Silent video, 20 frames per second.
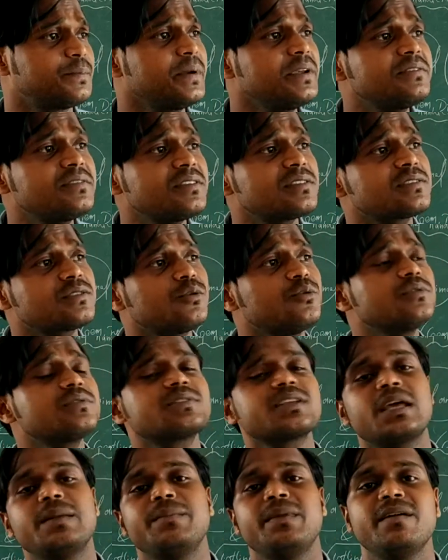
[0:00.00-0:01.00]
precious
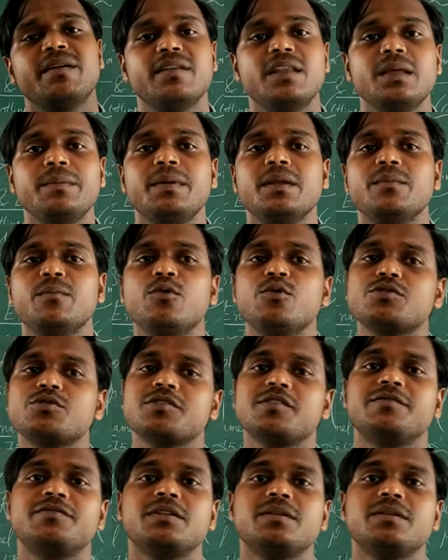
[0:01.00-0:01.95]
stones can be available most of